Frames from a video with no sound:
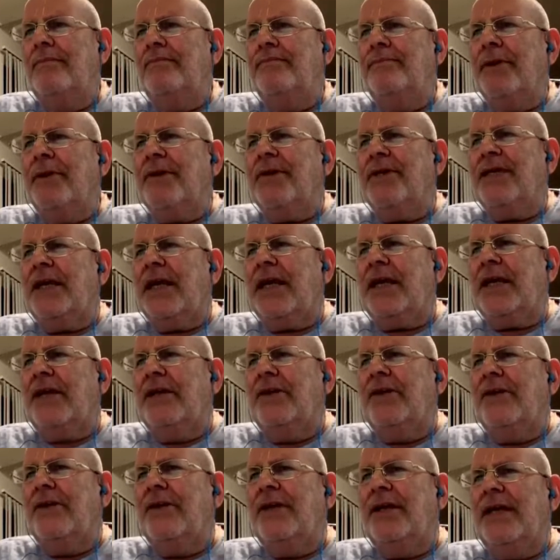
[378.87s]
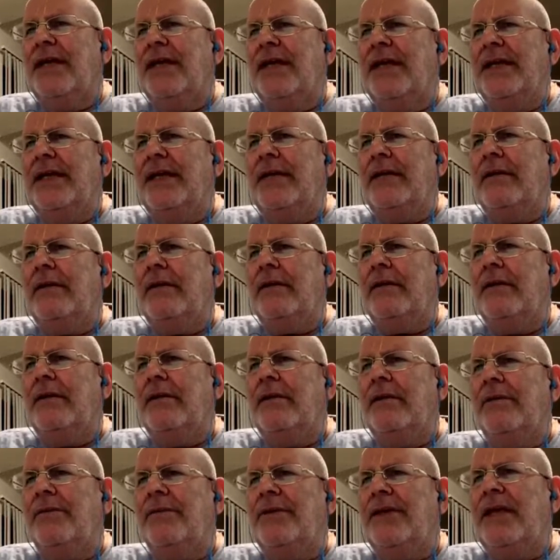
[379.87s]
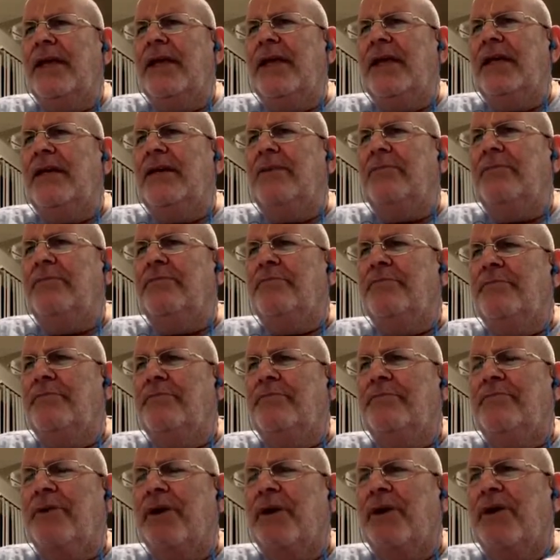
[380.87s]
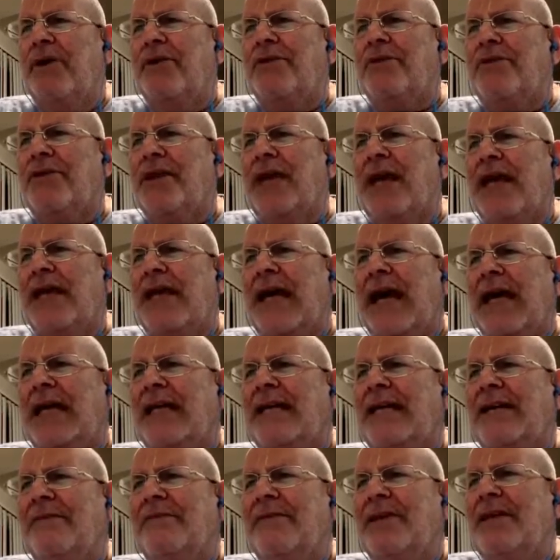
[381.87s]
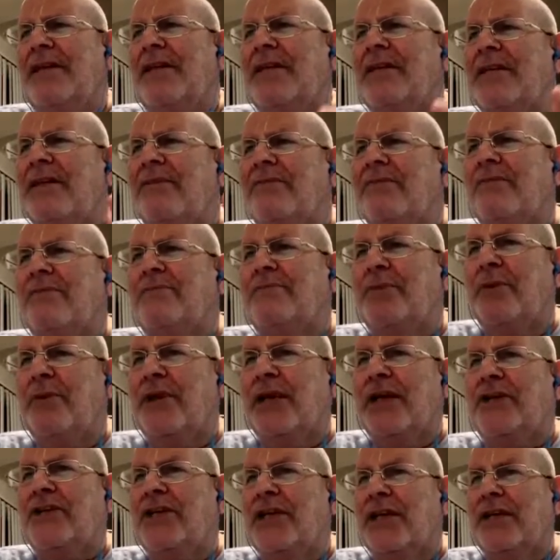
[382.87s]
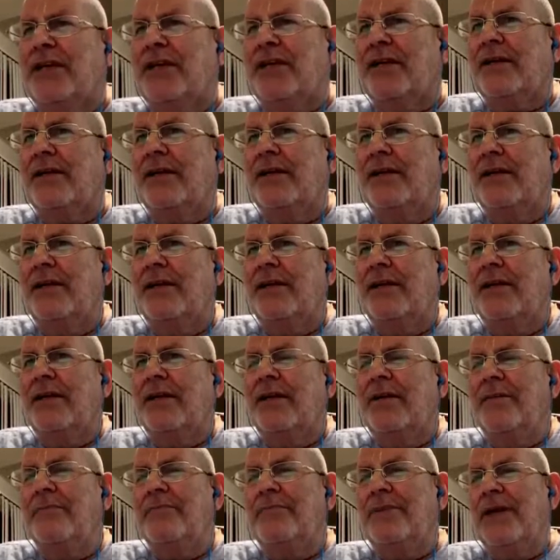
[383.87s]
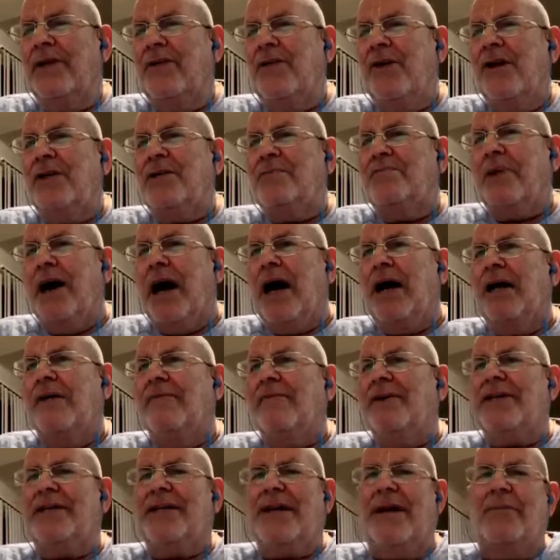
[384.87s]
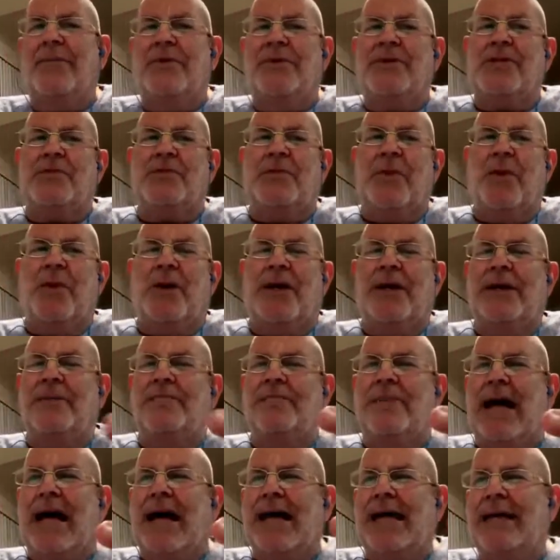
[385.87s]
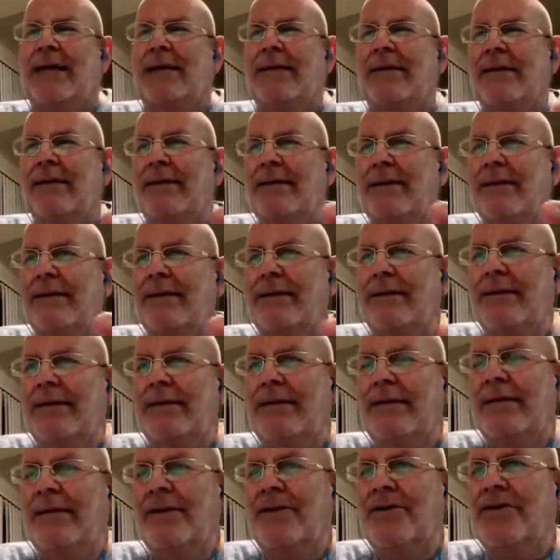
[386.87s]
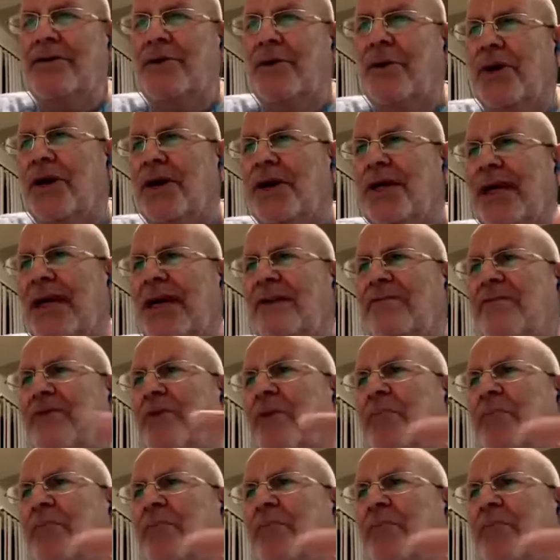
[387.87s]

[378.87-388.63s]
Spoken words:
particularly the birth and activities of Parikshit, because Bhagavatam was spoken by Shukadev